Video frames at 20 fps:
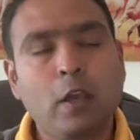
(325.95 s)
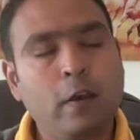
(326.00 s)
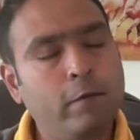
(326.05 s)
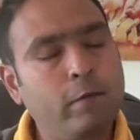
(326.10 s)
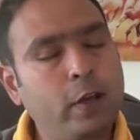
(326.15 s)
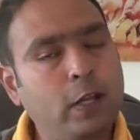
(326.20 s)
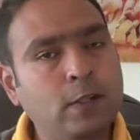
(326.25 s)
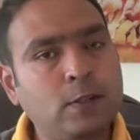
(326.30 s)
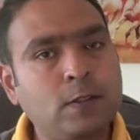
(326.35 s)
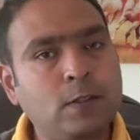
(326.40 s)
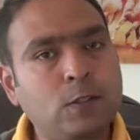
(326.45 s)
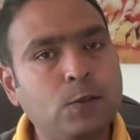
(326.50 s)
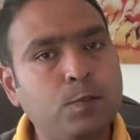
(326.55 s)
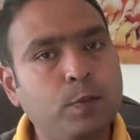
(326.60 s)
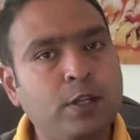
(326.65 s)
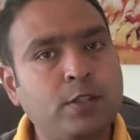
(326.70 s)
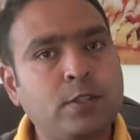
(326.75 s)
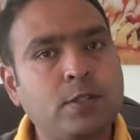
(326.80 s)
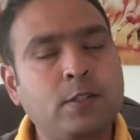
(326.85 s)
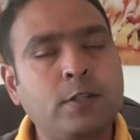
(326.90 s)
Venus's
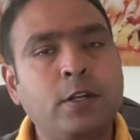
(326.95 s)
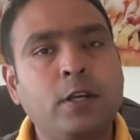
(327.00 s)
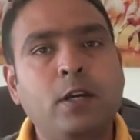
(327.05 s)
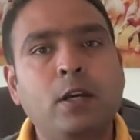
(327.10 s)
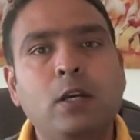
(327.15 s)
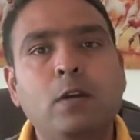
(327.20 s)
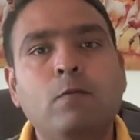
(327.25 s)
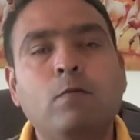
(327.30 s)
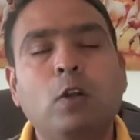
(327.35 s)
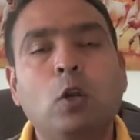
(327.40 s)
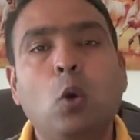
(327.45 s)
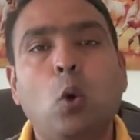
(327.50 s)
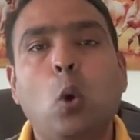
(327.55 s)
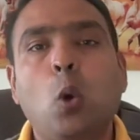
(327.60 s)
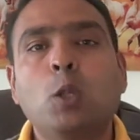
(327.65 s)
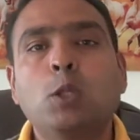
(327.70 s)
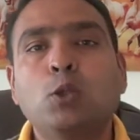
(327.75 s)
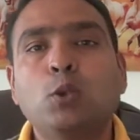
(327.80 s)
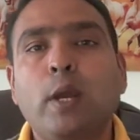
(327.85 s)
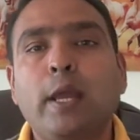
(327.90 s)
presence here will
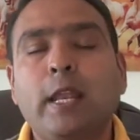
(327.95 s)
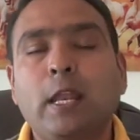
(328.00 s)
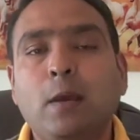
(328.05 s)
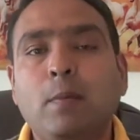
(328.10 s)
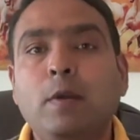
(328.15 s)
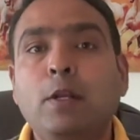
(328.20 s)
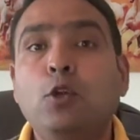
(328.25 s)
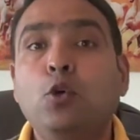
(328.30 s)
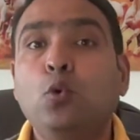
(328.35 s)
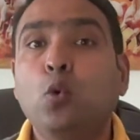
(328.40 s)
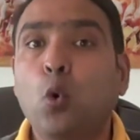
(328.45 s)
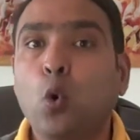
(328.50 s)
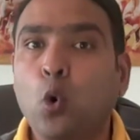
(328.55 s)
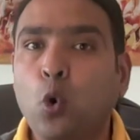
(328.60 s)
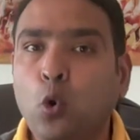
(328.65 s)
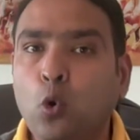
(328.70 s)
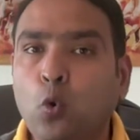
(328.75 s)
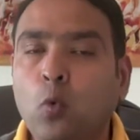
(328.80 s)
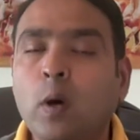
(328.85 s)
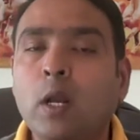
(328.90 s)
also enable you
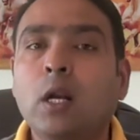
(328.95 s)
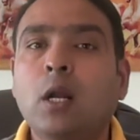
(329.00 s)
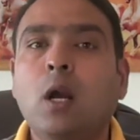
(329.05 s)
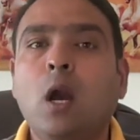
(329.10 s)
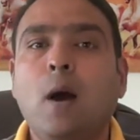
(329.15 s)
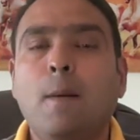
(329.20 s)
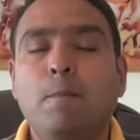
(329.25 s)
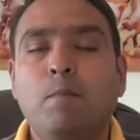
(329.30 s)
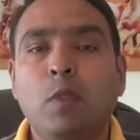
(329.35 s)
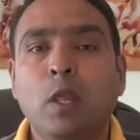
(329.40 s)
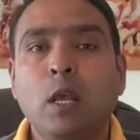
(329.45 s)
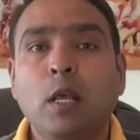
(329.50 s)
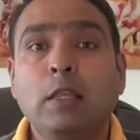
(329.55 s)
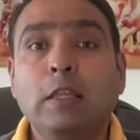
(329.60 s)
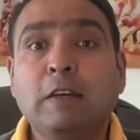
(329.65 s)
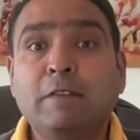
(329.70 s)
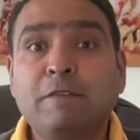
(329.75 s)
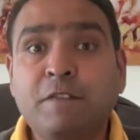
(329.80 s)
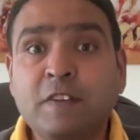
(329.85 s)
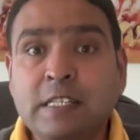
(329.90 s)
overcome
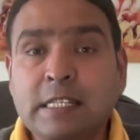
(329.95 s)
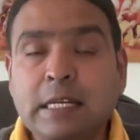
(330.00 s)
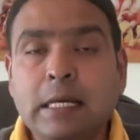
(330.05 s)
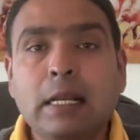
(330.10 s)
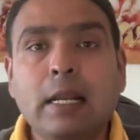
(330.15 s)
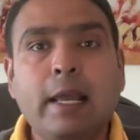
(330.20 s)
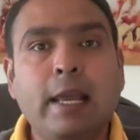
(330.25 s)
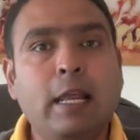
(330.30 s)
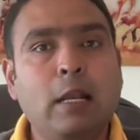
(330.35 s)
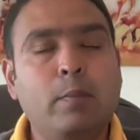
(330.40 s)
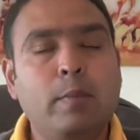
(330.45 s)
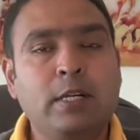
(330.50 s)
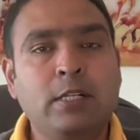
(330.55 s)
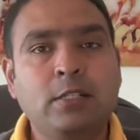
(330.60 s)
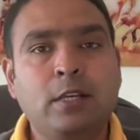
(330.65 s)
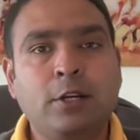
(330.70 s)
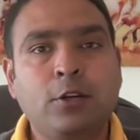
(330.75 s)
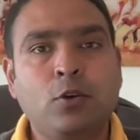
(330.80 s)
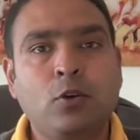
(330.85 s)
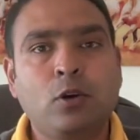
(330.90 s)
the physical ailments
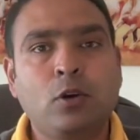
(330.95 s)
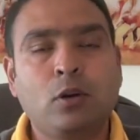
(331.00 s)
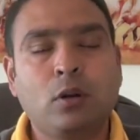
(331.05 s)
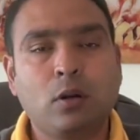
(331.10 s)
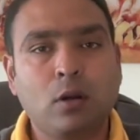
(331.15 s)
that you're